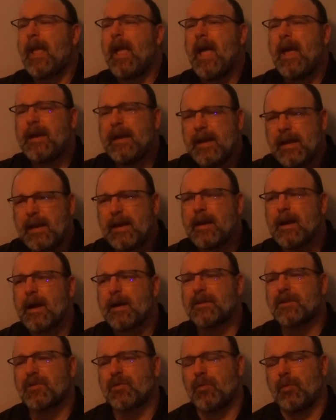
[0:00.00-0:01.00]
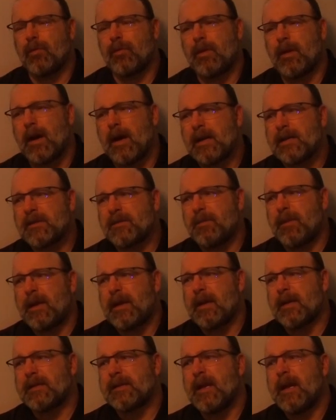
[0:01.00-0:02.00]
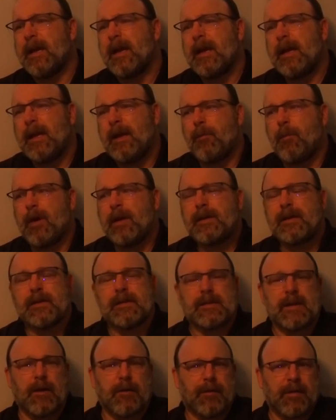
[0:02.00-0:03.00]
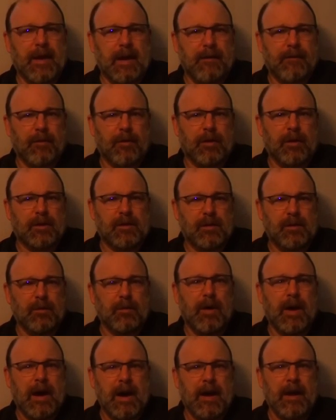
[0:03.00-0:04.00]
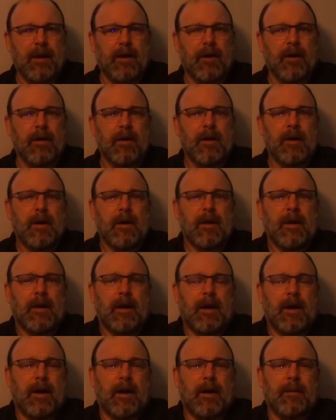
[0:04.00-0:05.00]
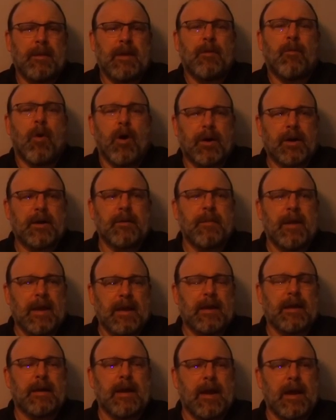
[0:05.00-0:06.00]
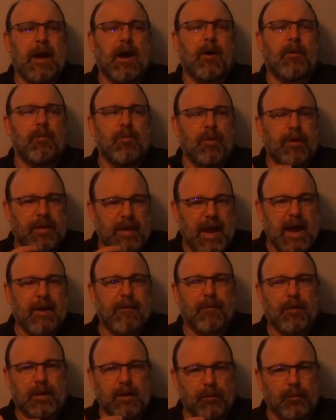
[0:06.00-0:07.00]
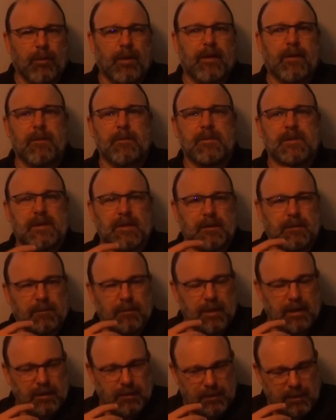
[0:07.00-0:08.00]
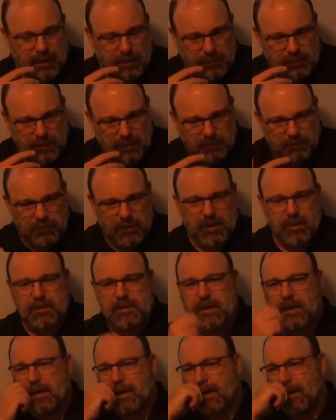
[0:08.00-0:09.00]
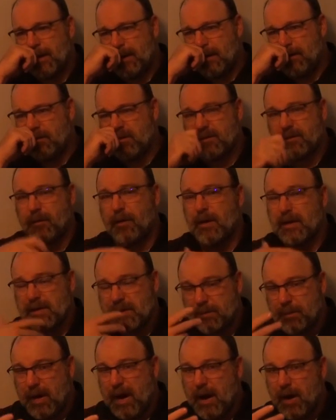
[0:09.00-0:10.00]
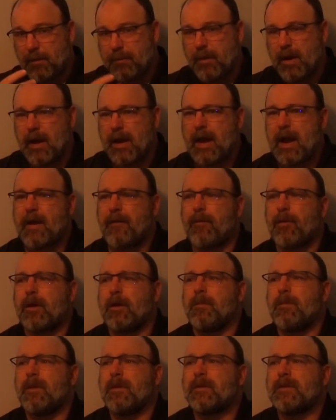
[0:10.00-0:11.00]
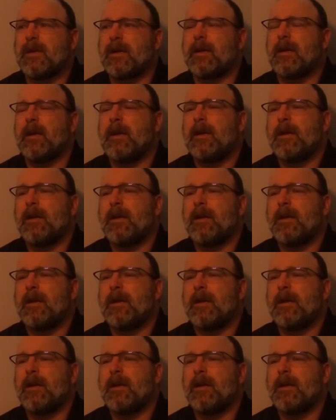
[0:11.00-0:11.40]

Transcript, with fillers: And he got scrutinized because he went to South Africa to hire, um, he wanted to make an album with African rhythms and, and, and, and, music, and he was very inspired by African music.